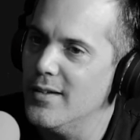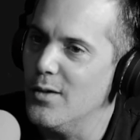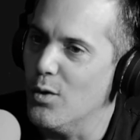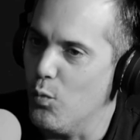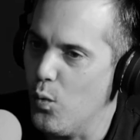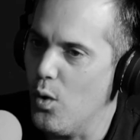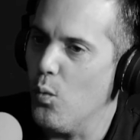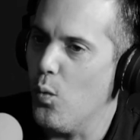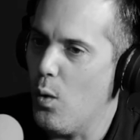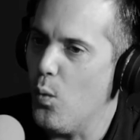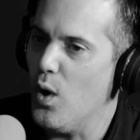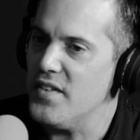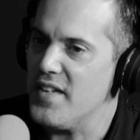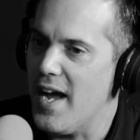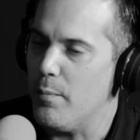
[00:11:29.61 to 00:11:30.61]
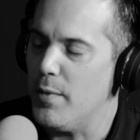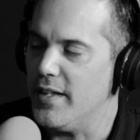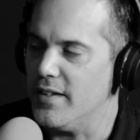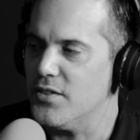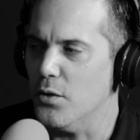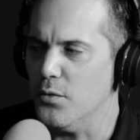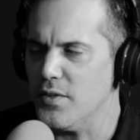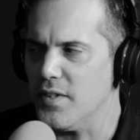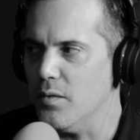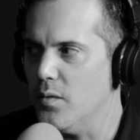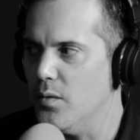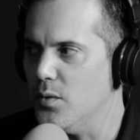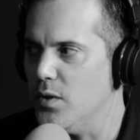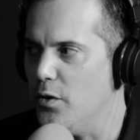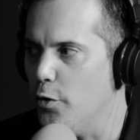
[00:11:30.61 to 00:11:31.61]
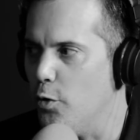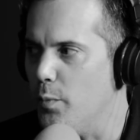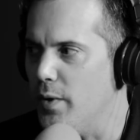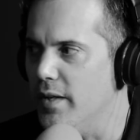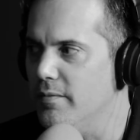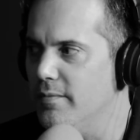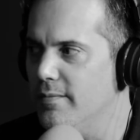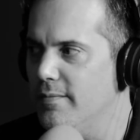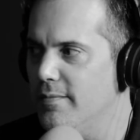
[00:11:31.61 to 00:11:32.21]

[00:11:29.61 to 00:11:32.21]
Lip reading: or what was happening. So it was a little bit,